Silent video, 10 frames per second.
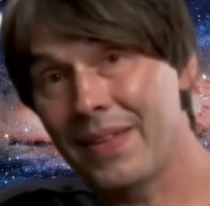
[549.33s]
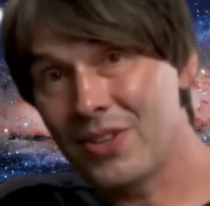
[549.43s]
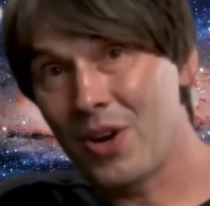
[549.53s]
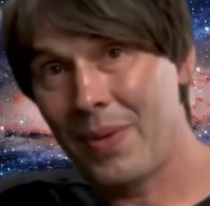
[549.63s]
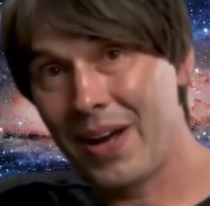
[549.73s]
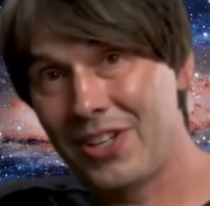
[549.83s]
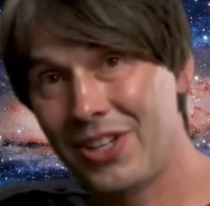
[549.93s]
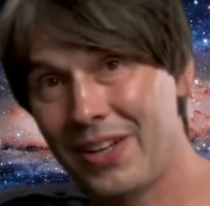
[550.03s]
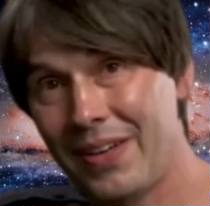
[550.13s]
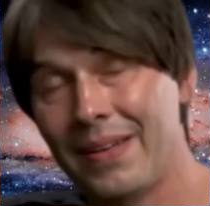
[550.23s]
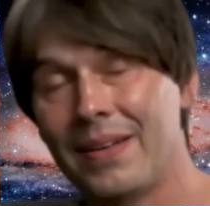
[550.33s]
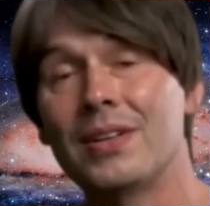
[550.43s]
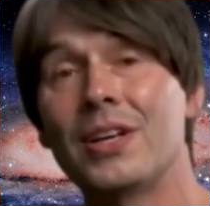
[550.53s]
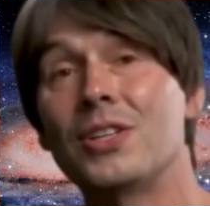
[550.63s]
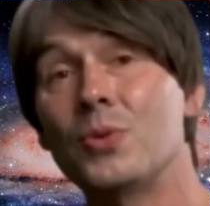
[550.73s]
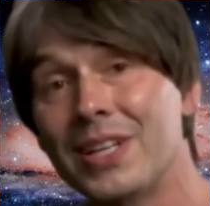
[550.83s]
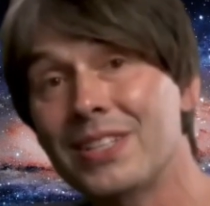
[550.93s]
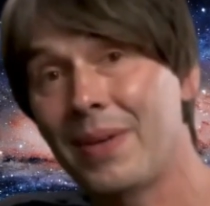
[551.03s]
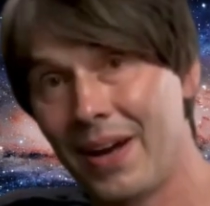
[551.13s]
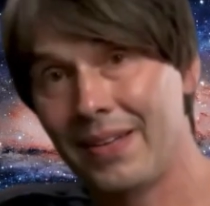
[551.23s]
Not much, just a
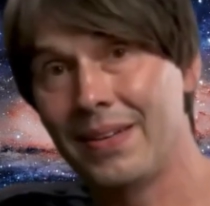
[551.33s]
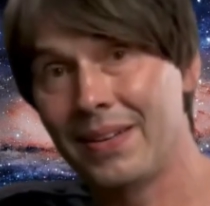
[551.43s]
whisper,